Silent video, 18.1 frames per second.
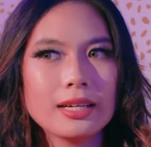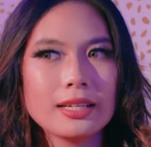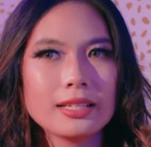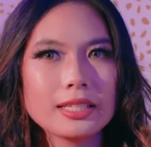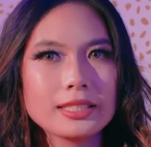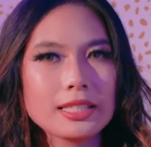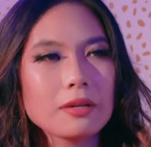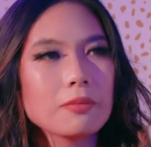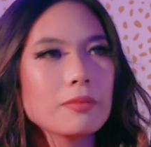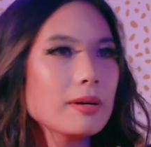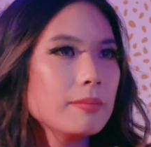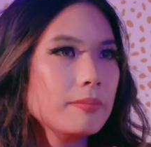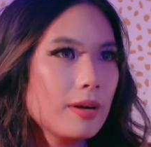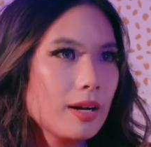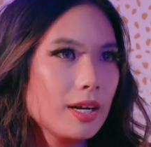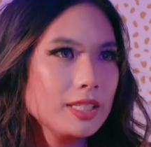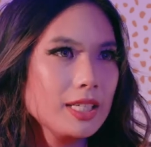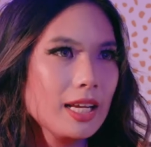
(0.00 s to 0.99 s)
that's, like, one
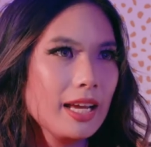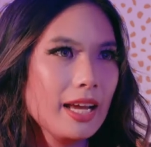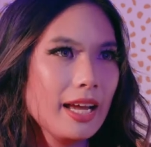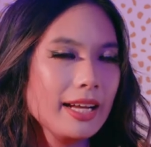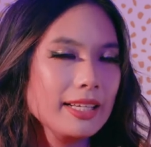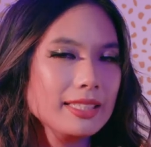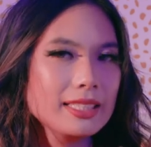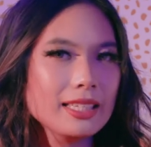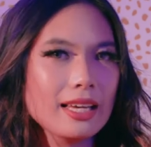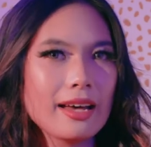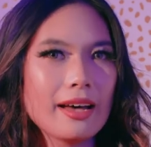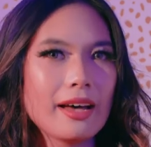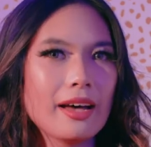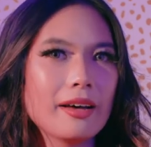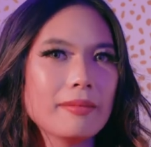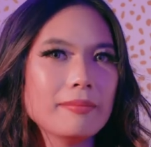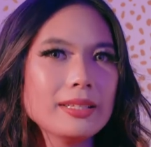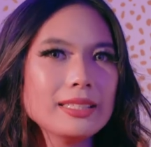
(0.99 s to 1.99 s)
project.
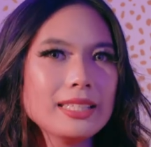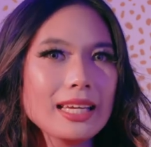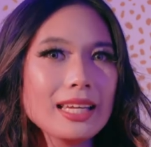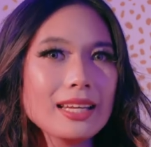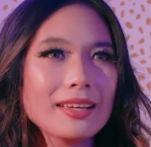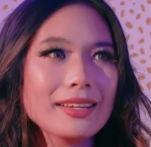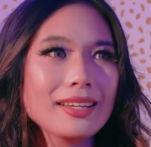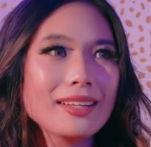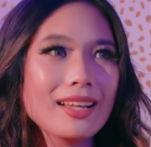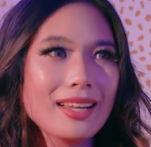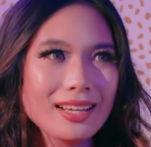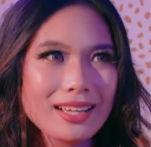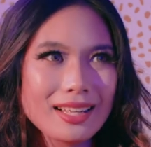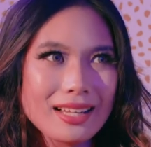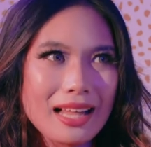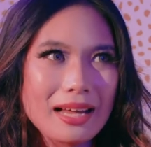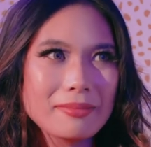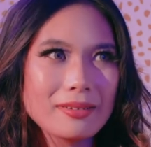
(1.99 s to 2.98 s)
Been taking on a lot of
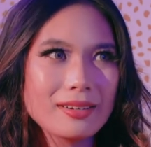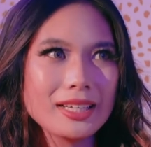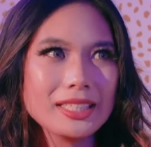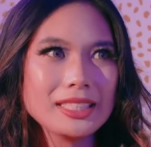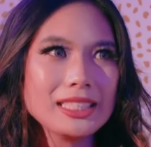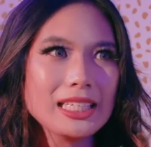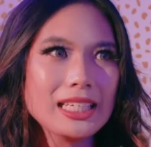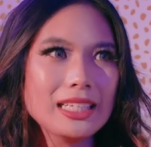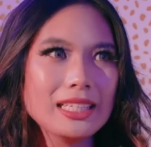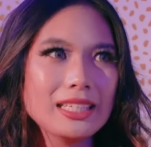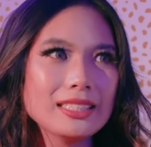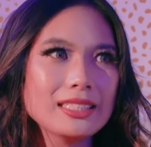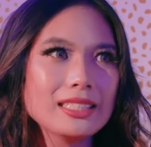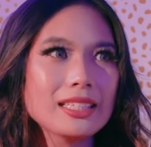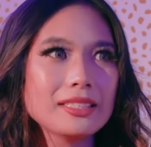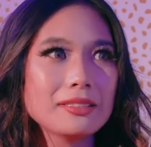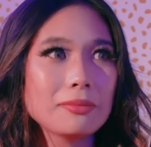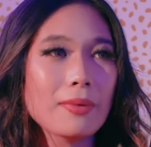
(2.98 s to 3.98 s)
collaborations
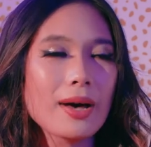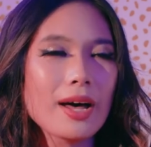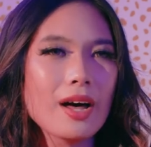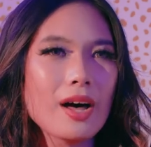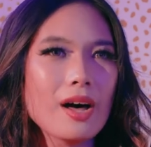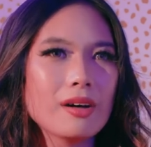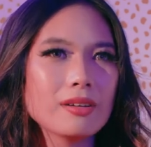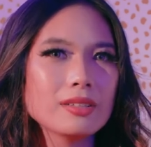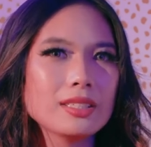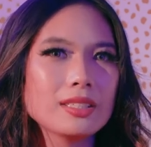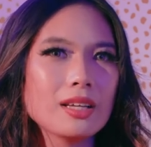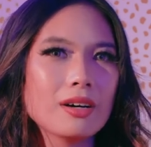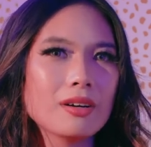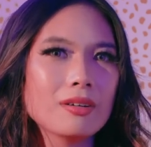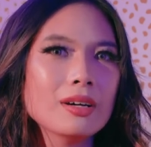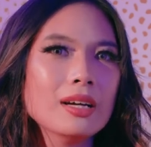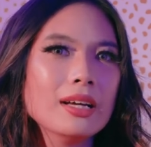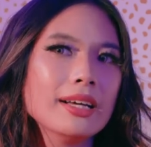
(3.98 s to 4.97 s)
as well,
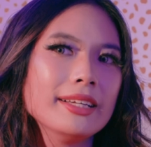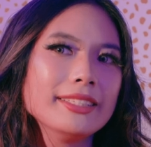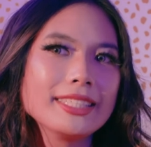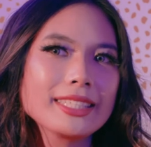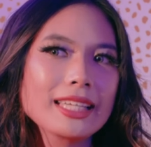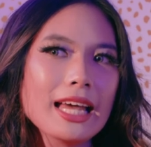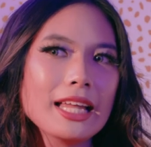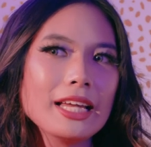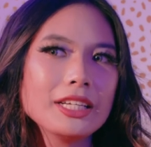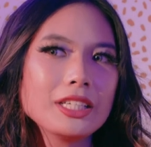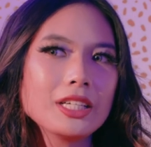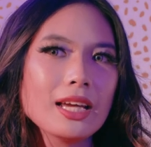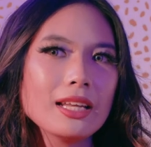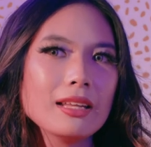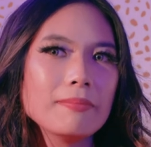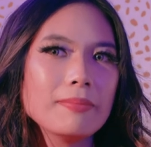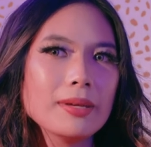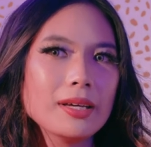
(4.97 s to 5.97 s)
so just kinda trying
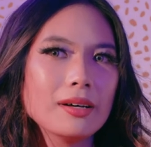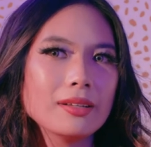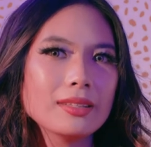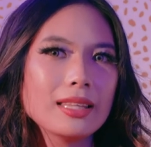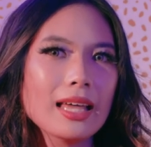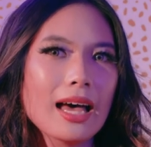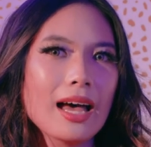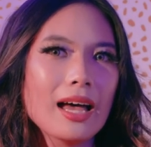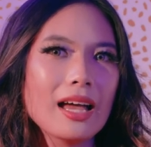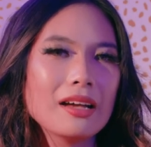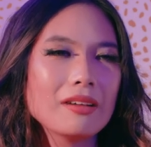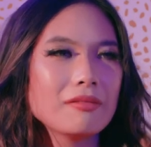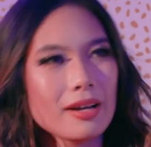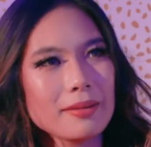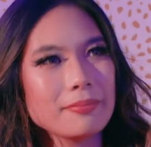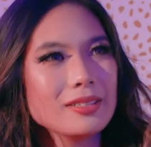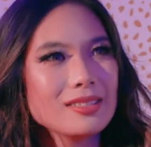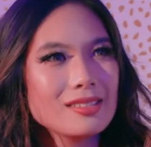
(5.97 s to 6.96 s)
to build that
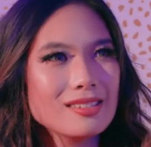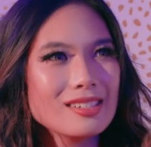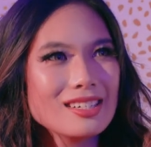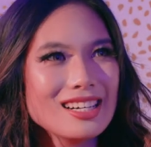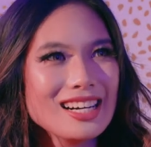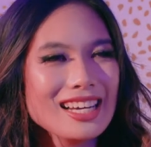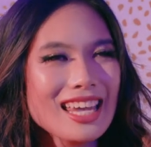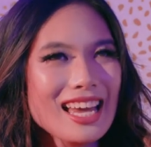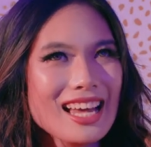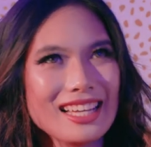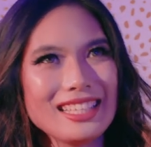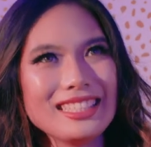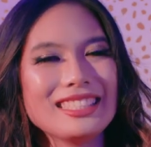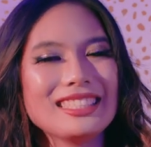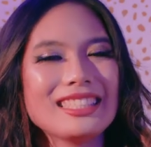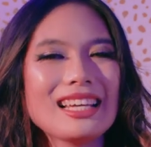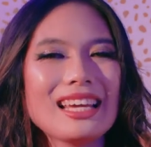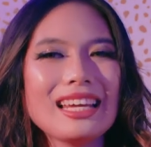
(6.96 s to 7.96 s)
repertoire, I
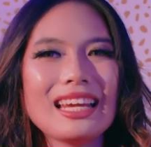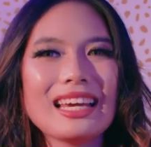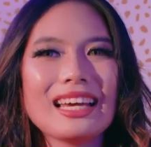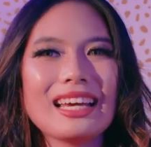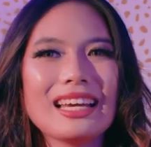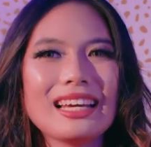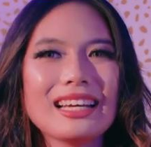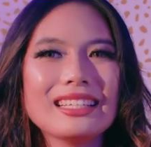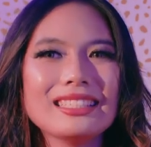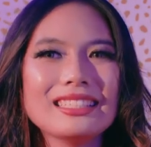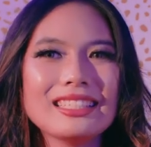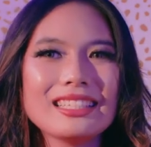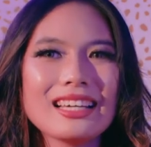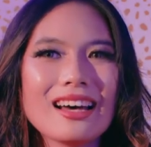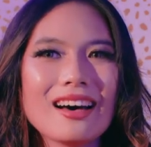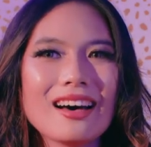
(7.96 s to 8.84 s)
guess, and,